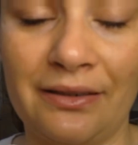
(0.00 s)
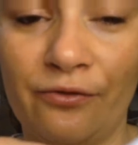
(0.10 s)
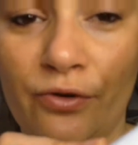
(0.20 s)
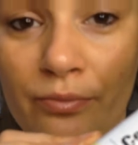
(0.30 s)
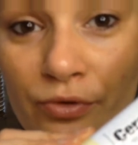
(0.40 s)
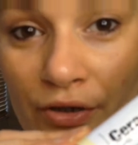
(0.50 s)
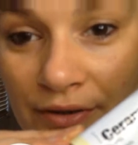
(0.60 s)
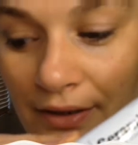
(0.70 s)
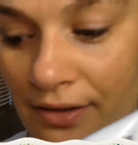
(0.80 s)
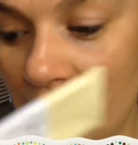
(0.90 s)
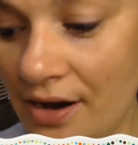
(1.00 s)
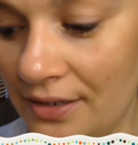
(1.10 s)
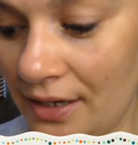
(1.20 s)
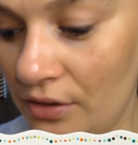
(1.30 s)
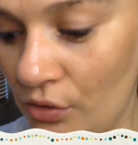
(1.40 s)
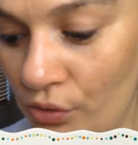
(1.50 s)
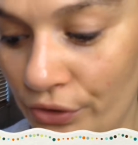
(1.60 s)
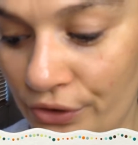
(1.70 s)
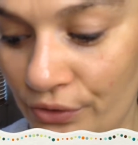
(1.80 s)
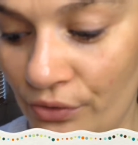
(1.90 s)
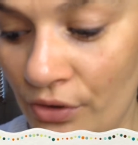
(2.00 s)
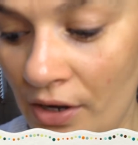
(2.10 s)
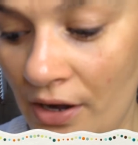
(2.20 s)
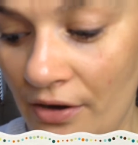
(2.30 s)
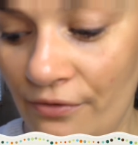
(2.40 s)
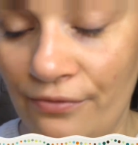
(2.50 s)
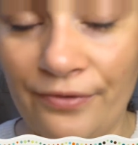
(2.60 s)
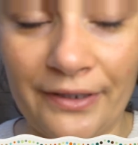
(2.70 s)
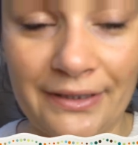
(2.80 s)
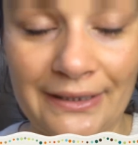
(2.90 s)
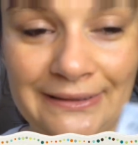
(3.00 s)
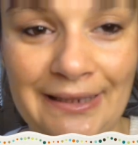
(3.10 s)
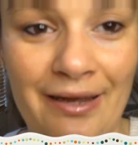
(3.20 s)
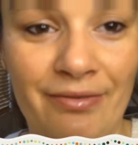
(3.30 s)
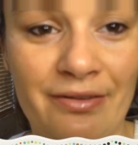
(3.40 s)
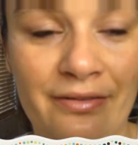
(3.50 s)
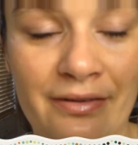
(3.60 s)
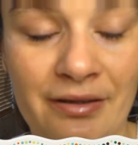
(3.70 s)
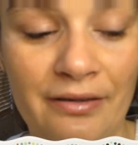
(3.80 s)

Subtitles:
from Dr. Yard, and also V7